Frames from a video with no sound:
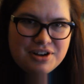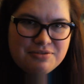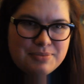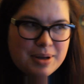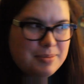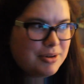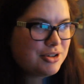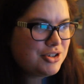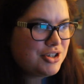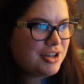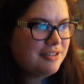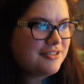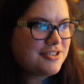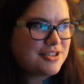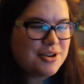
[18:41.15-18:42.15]
of my
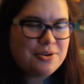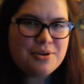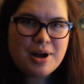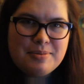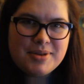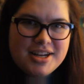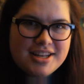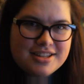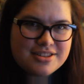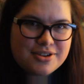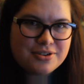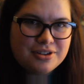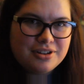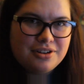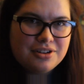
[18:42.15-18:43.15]
bookshelves, so I'm gonna
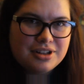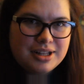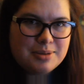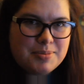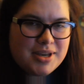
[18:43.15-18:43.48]
insert a little clip